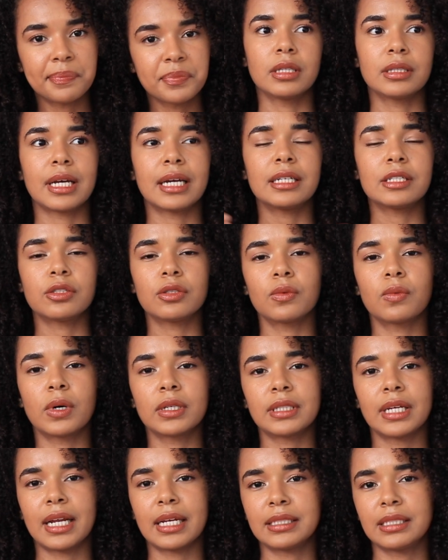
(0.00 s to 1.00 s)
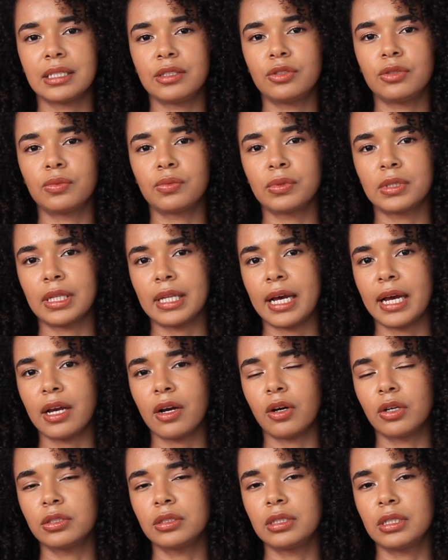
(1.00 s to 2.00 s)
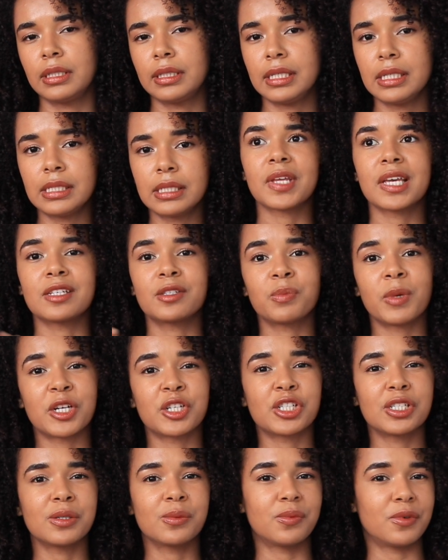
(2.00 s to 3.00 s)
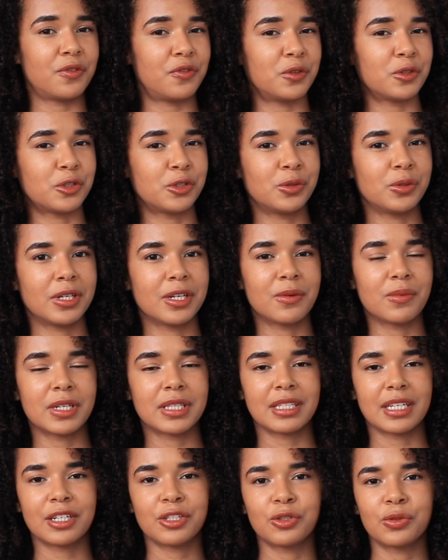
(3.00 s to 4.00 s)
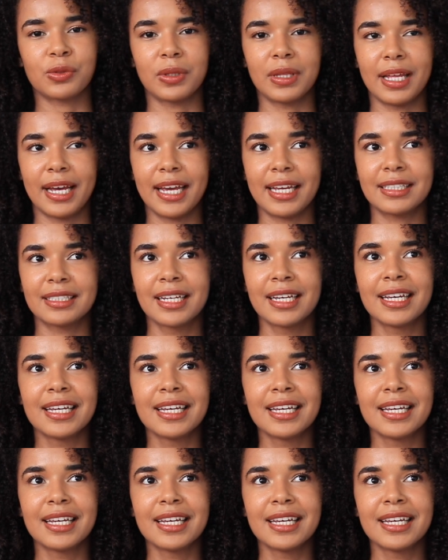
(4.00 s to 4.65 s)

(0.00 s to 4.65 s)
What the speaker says: That is the one that I tend to rely on the least, especially if you're shooting with natural light.